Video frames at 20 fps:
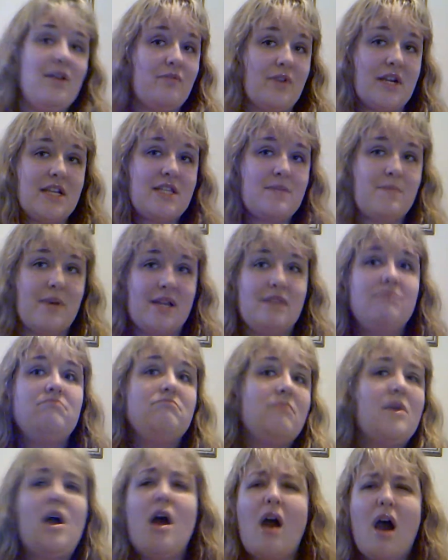favorites, but
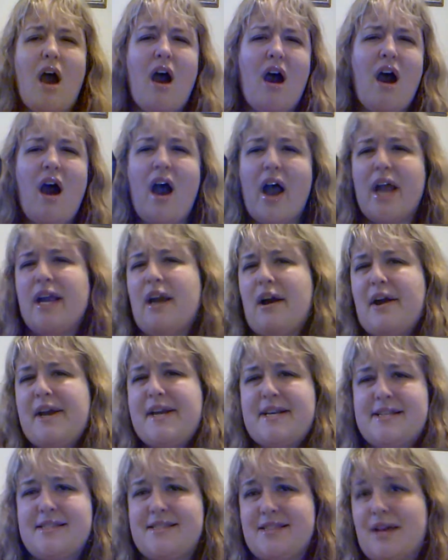I, I
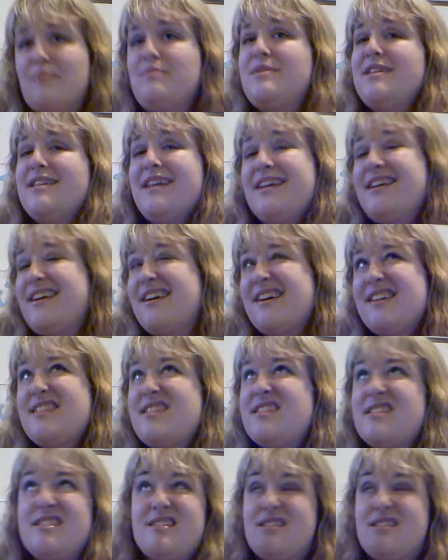accept it, I guess.